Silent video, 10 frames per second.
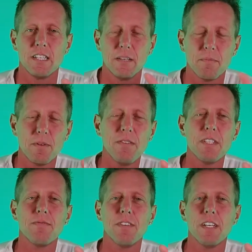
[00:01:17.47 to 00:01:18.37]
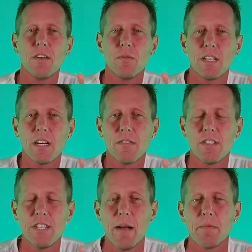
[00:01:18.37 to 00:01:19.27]
In the previous video, we
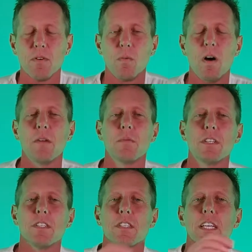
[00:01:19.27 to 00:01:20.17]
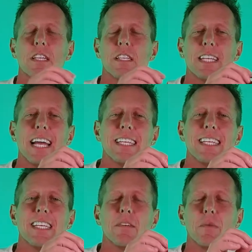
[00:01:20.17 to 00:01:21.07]
covered chapter 1, which is like this
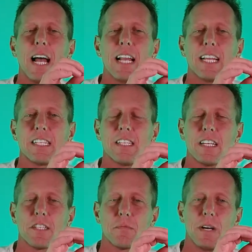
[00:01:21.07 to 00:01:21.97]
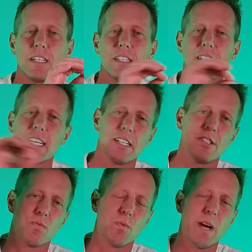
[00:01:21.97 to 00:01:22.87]
idea, what I like to express as like
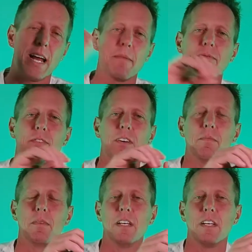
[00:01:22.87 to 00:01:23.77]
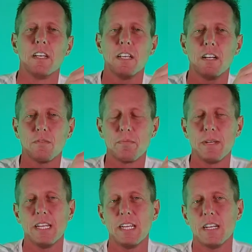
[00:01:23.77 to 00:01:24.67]
this ramp from,
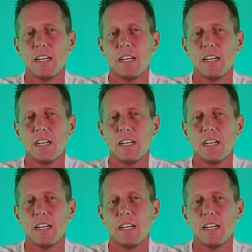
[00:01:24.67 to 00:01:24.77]
being